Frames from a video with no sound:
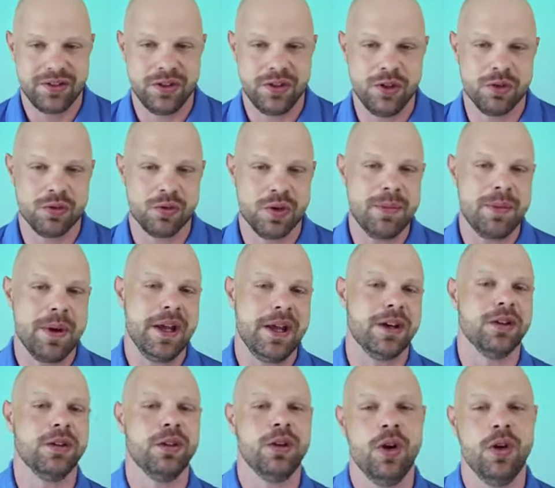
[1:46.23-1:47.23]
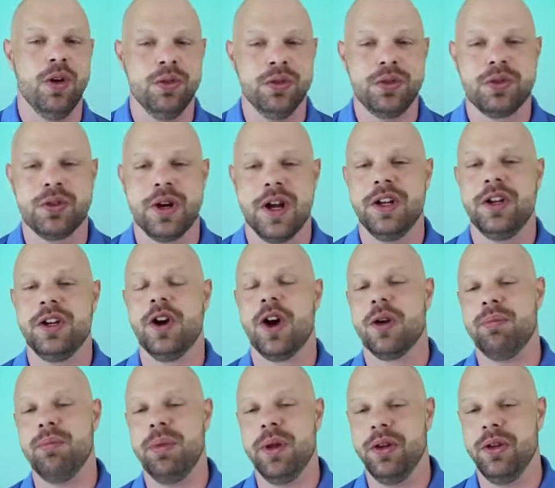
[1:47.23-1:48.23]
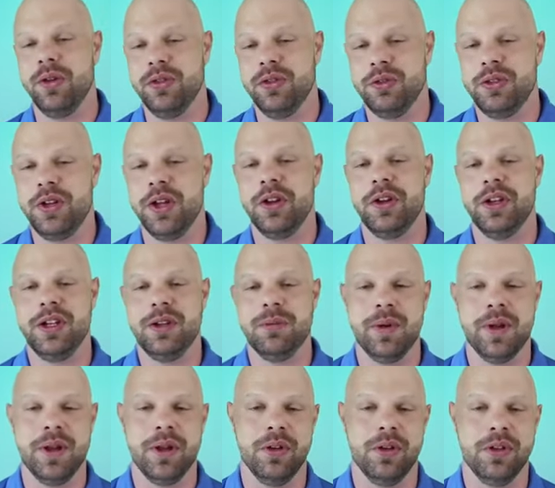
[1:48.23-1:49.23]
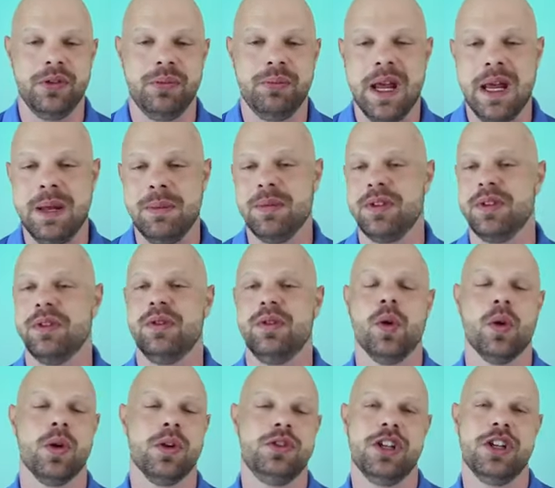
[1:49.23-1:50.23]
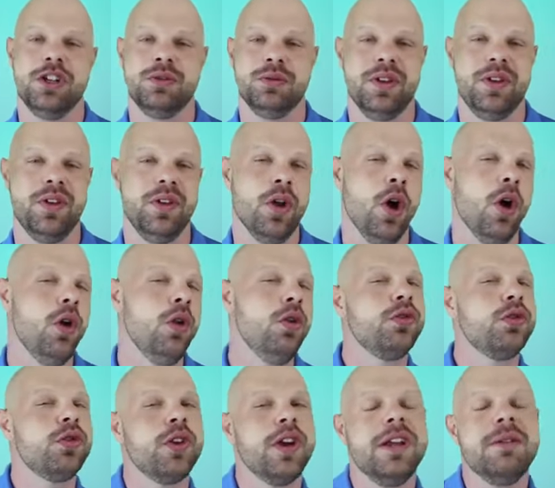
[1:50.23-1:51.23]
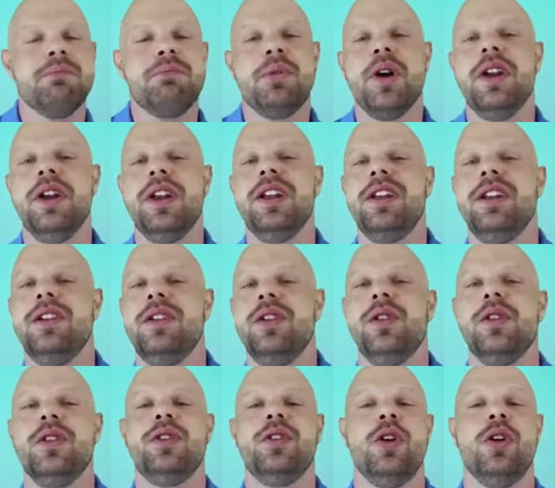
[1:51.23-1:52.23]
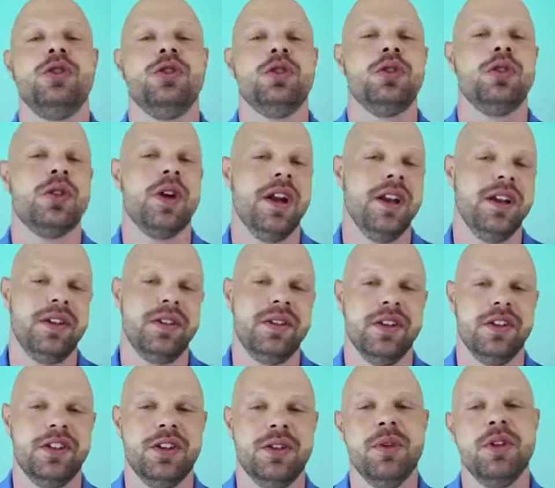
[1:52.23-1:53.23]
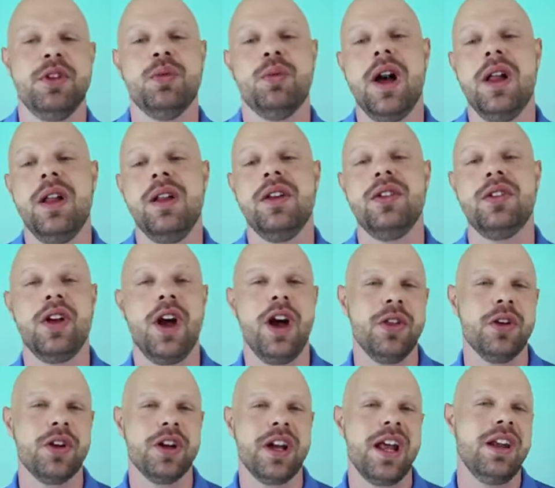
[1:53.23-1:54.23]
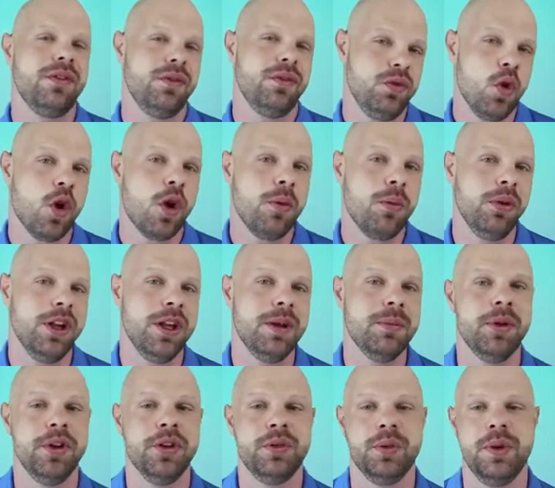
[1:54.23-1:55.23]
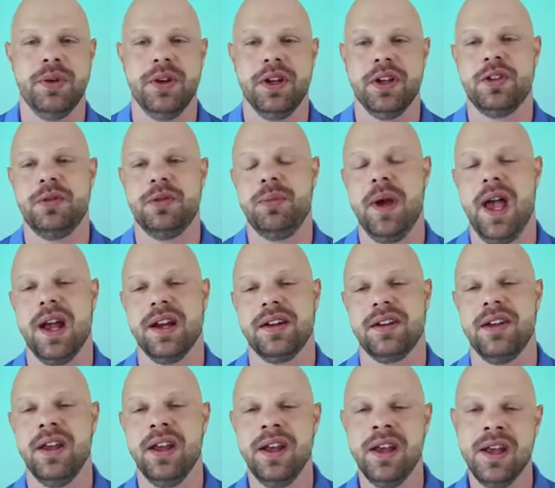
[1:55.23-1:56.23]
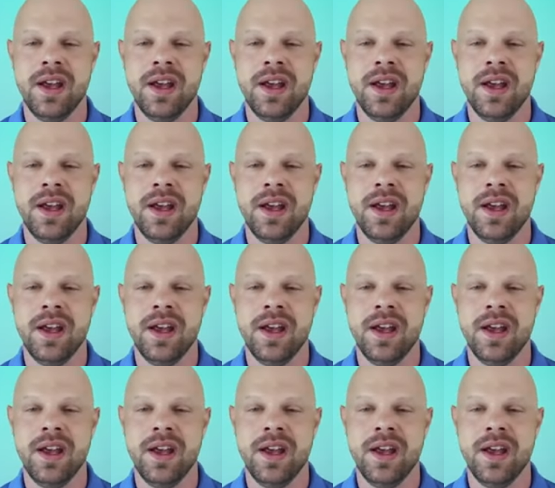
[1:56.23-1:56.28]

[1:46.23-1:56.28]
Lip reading: Do you repay your loans, credit card bills, utility bills, payments of court judgments? Those are inputted into the social credit system, as well as other kind of normal inputs we would expect.